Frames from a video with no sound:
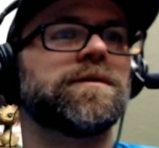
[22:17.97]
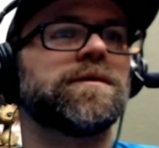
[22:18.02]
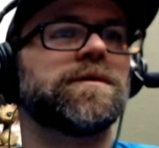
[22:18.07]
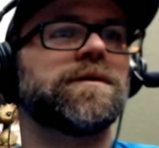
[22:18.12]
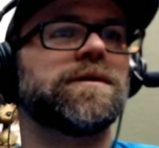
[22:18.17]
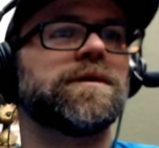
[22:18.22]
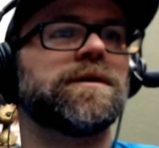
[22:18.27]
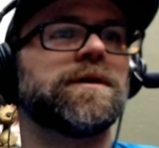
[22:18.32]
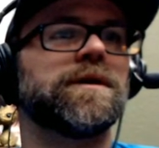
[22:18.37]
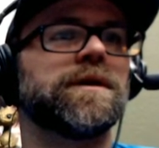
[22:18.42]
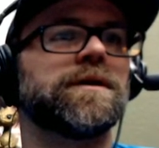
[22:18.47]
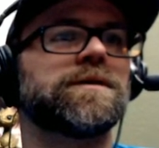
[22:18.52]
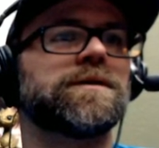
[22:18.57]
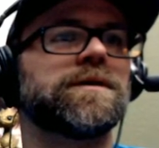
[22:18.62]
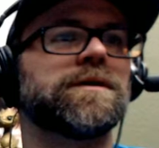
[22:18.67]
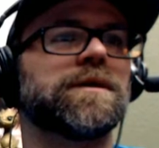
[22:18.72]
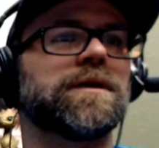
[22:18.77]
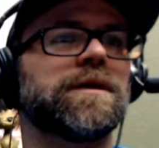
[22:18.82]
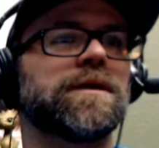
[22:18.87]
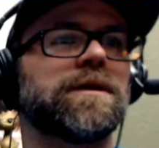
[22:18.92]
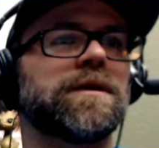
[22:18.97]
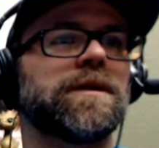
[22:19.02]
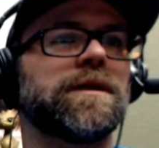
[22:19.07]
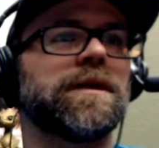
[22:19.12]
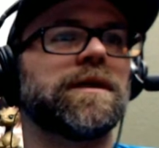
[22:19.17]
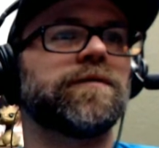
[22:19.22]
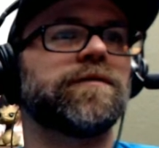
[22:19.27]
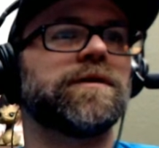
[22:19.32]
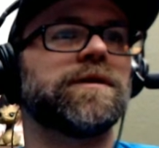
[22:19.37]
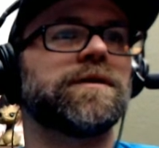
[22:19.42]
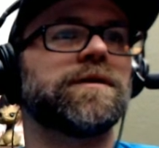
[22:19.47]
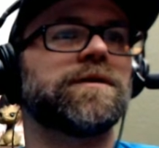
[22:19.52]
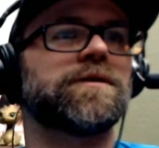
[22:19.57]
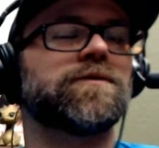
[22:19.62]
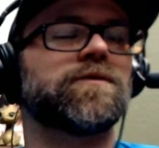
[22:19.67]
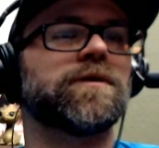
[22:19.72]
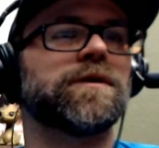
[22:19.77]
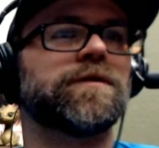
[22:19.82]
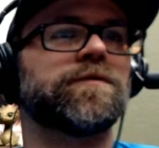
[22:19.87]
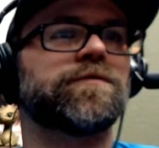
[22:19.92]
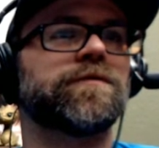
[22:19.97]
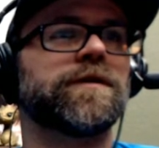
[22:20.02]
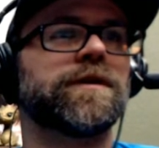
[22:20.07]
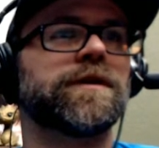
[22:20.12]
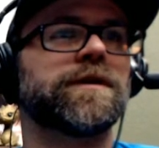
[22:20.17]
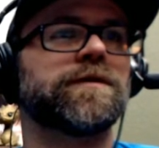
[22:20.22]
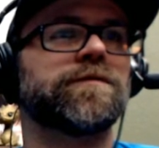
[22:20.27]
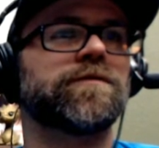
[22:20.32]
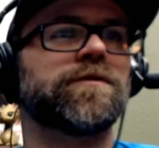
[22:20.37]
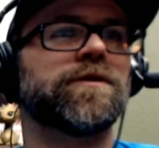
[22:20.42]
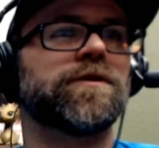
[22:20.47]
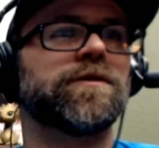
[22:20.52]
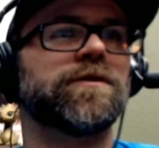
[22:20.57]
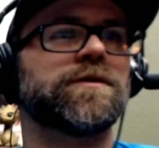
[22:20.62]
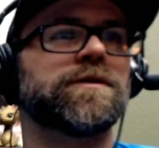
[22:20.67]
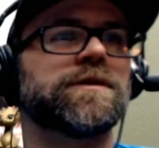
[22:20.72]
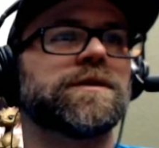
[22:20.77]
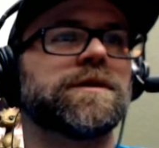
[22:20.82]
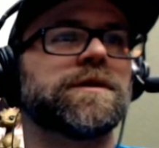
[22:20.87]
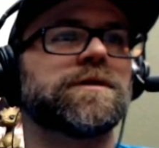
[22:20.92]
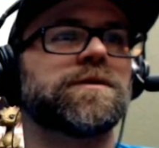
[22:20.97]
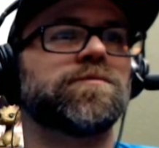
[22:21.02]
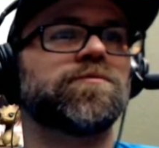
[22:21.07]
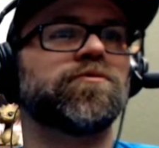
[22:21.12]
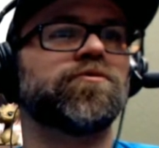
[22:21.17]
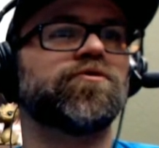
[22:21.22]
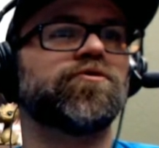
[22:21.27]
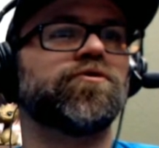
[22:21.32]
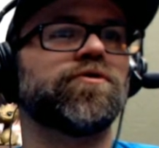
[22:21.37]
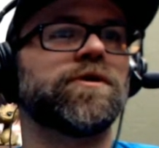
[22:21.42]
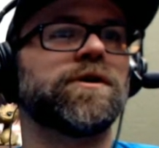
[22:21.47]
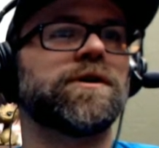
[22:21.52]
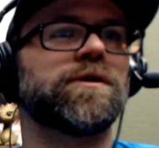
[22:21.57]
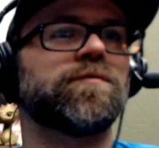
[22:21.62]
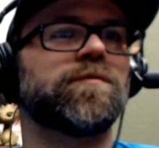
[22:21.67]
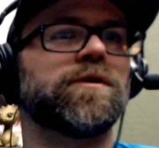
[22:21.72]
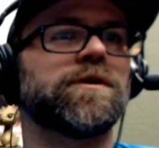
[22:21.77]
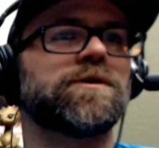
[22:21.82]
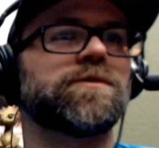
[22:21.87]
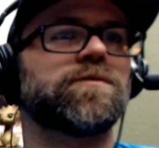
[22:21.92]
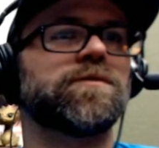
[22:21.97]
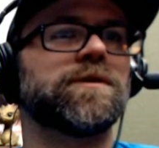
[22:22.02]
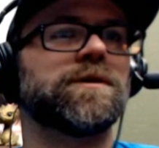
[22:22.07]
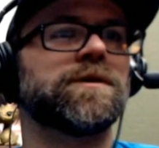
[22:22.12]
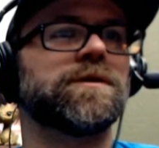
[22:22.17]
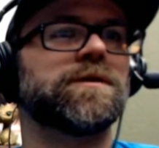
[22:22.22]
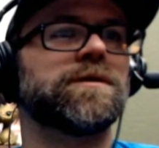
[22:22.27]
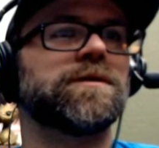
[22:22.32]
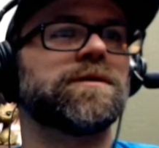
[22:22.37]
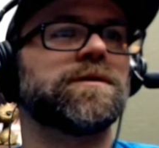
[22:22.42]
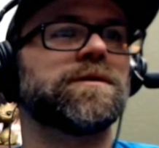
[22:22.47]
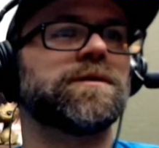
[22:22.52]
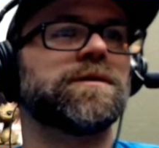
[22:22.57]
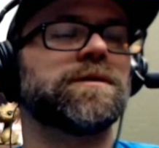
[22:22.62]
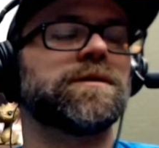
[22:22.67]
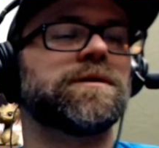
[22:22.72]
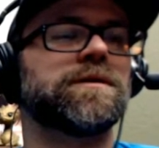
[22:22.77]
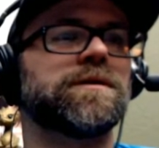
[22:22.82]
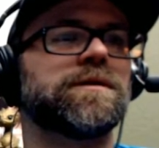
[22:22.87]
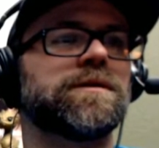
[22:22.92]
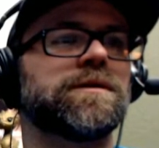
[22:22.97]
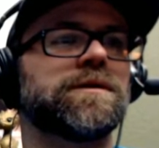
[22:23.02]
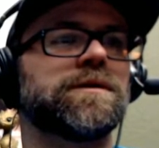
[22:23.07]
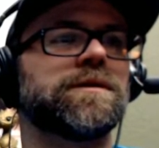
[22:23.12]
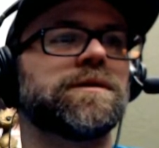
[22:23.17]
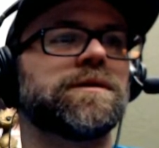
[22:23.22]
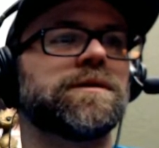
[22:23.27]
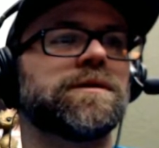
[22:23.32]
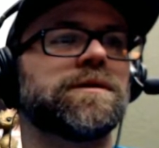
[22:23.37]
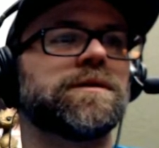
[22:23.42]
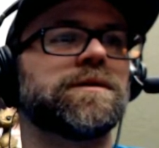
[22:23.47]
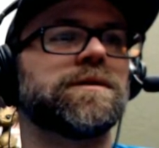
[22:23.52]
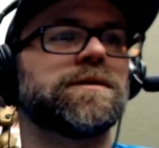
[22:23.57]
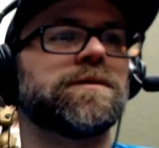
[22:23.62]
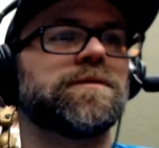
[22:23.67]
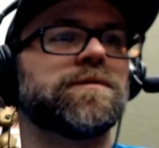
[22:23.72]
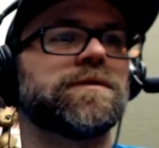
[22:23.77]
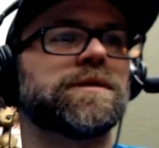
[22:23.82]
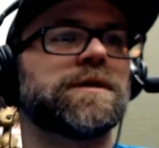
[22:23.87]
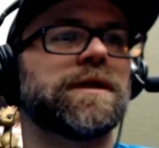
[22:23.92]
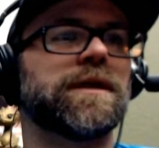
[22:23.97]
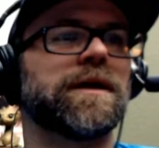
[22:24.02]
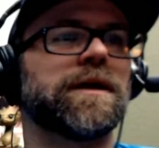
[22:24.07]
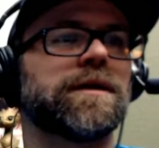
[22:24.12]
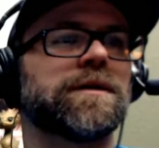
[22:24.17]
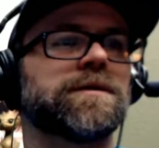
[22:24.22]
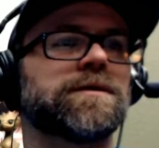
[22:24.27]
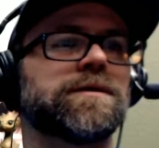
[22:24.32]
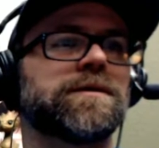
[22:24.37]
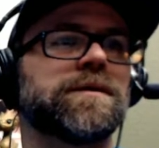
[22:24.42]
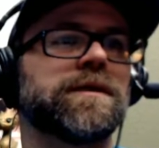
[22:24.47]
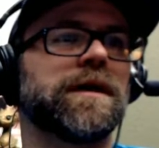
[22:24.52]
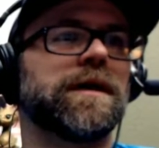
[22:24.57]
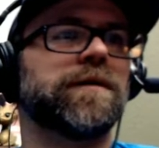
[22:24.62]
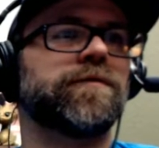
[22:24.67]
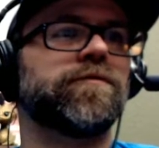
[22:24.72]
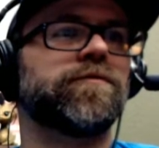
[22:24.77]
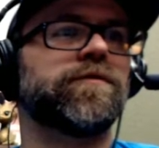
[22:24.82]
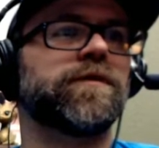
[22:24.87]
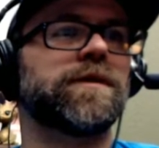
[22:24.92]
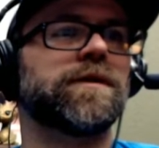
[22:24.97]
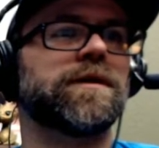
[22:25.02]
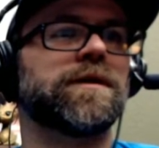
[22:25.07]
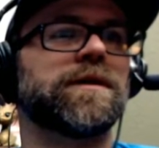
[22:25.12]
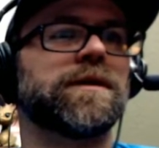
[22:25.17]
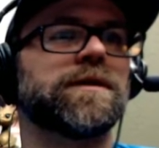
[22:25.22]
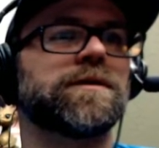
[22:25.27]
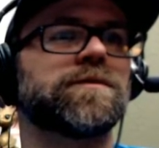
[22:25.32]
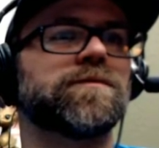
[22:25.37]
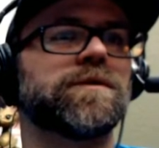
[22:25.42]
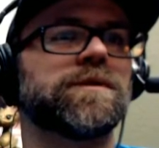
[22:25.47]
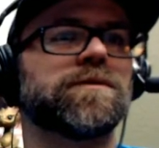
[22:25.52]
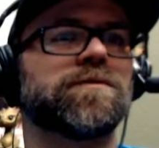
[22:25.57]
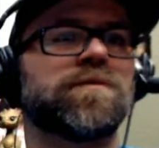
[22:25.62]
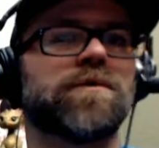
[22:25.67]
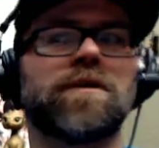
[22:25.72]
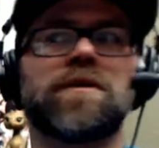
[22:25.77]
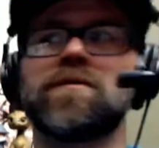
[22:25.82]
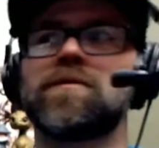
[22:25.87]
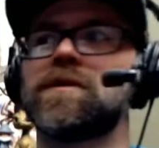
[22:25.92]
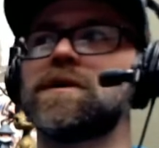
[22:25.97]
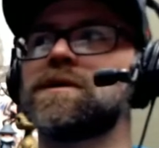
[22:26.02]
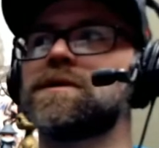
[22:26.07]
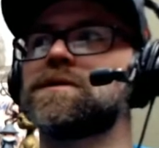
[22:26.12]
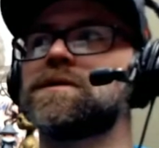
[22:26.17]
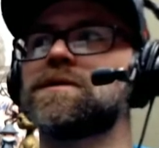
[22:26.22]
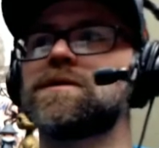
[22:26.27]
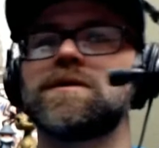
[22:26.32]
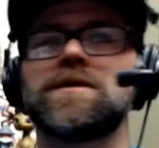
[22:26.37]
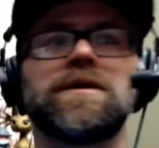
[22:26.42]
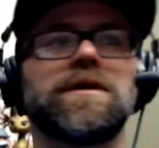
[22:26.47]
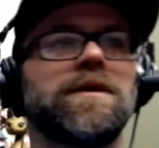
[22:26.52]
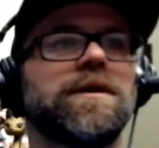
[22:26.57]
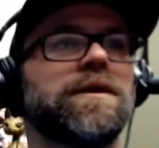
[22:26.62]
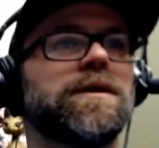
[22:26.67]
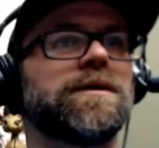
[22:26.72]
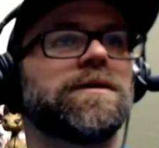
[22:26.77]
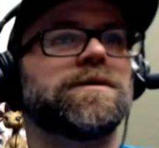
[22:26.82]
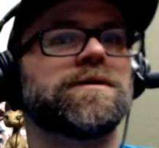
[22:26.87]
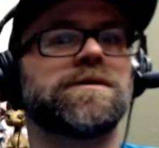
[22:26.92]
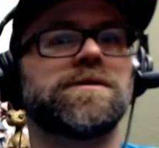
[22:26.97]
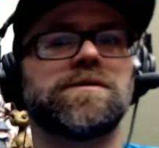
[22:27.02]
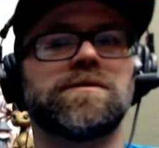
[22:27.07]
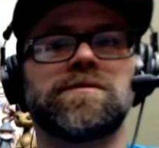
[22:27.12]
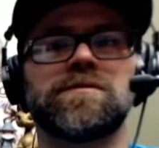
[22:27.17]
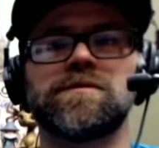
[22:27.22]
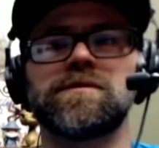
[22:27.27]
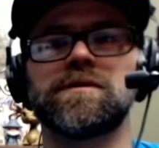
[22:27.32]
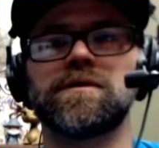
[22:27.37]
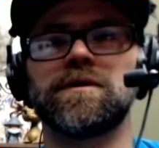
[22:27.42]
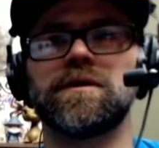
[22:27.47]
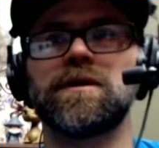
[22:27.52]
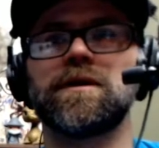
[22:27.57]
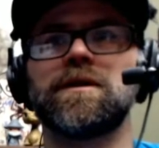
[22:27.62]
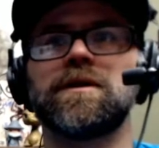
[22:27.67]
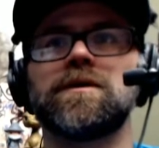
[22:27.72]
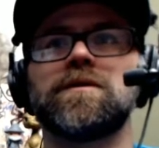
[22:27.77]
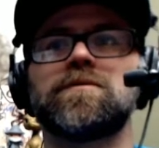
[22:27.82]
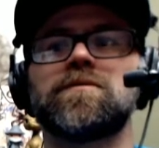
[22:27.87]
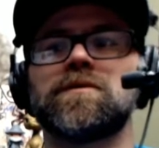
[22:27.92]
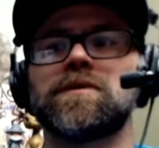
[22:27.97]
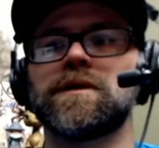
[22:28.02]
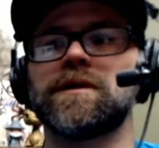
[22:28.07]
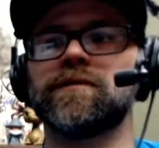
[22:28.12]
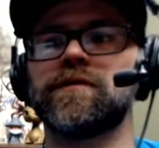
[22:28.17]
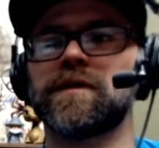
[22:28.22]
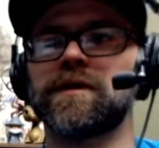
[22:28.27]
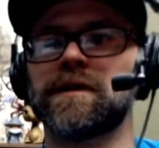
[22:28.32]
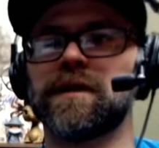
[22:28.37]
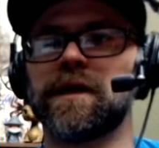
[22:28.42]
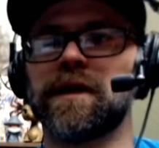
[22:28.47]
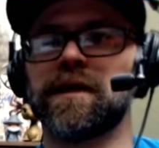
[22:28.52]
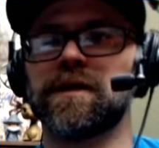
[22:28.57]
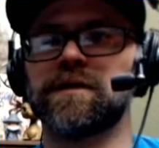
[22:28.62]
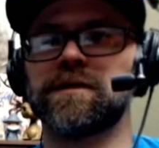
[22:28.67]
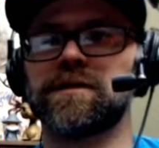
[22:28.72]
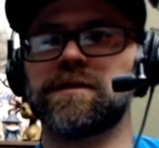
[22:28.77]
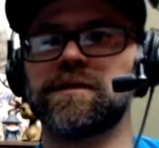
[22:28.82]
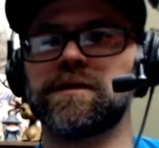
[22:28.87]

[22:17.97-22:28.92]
That's at 1125 hertz. That's pretty much what it was at. I have a feeling that's what the raw was. So we'll leave it at that and see